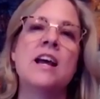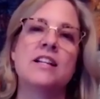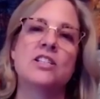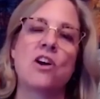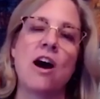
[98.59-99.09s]

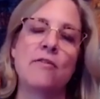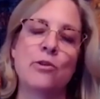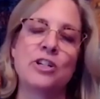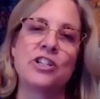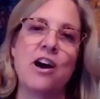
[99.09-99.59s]
And Scott
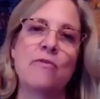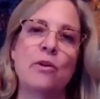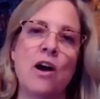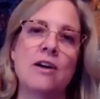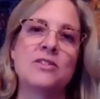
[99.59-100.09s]
Fortunoff
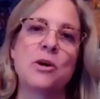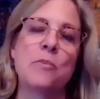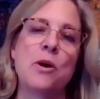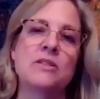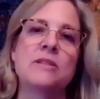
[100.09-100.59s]
will also
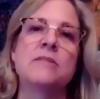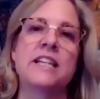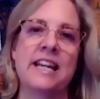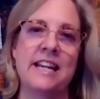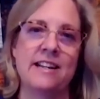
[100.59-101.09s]
post them
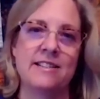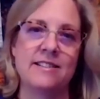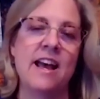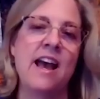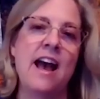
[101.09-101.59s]
to
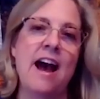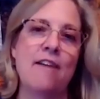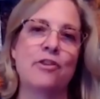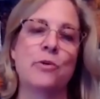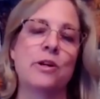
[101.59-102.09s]
his
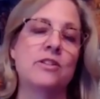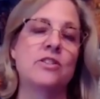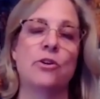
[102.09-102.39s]
afterwards.